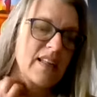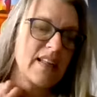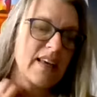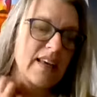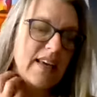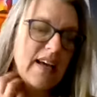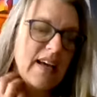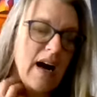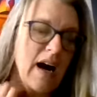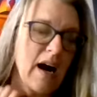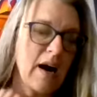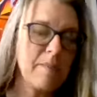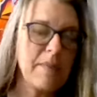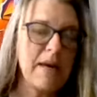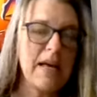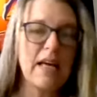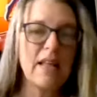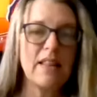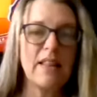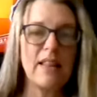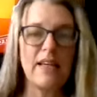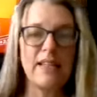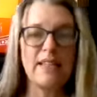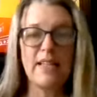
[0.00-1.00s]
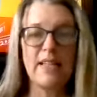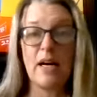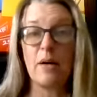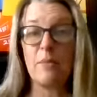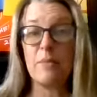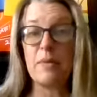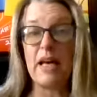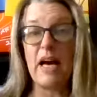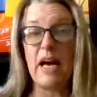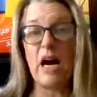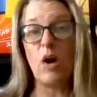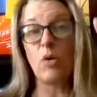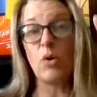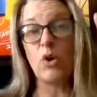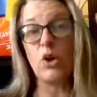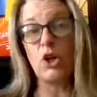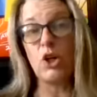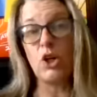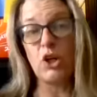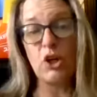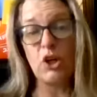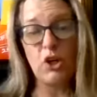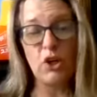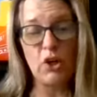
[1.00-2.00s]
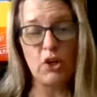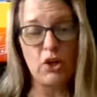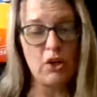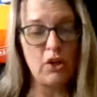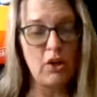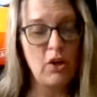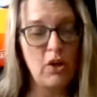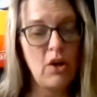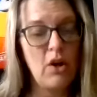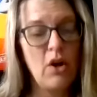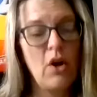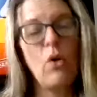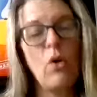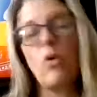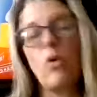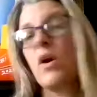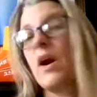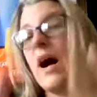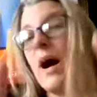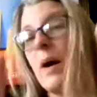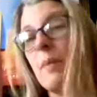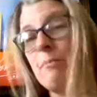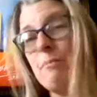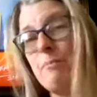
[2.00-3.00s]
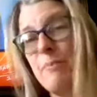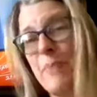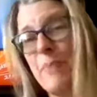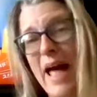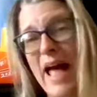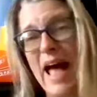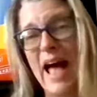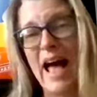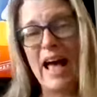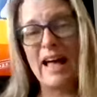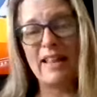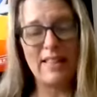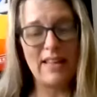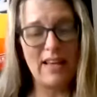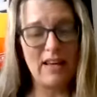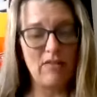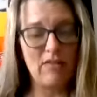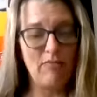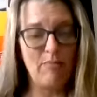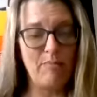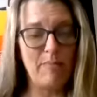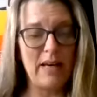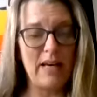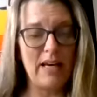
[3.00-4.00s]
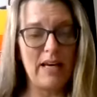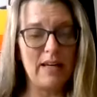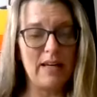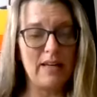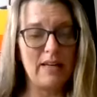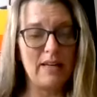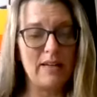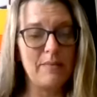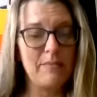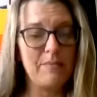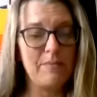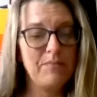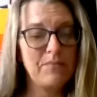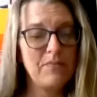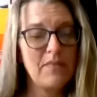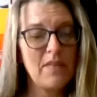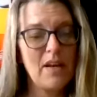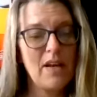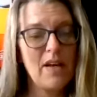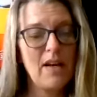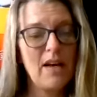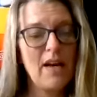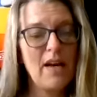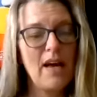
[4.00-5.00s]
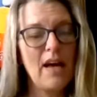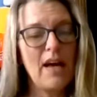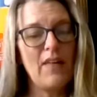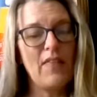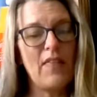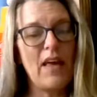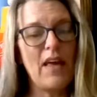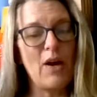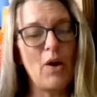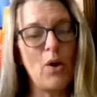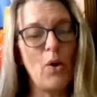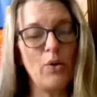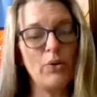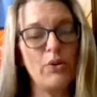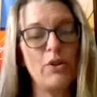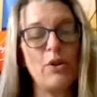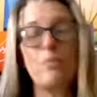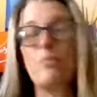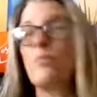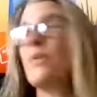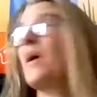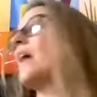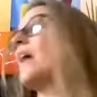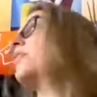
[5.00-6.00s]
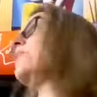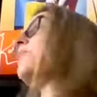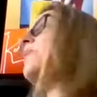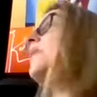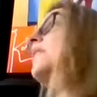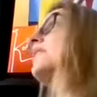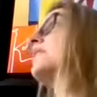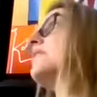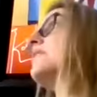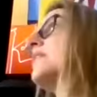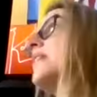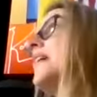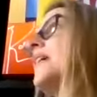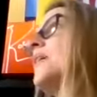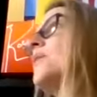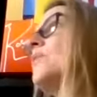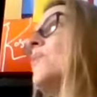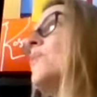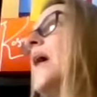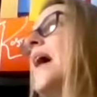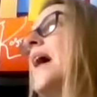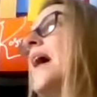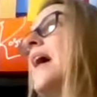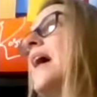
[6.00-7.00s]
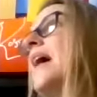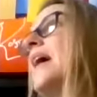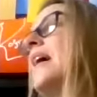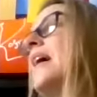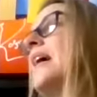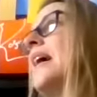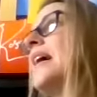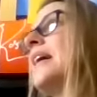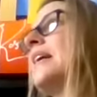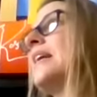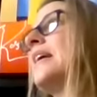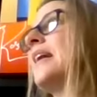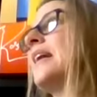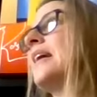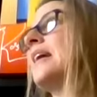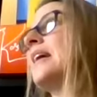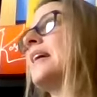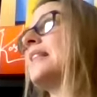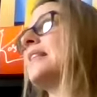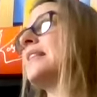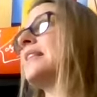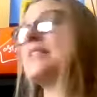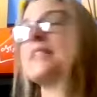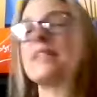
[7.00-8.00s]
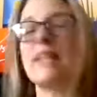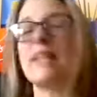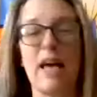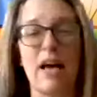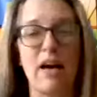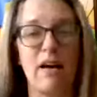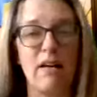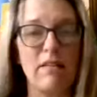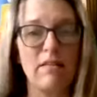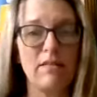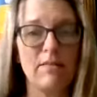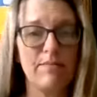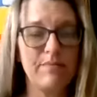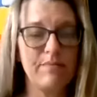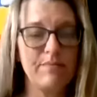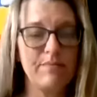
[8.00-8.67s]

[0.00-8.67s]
They come in, they tell me how good or how bad they've been, and they hold their breath while looking away and getting on the scale.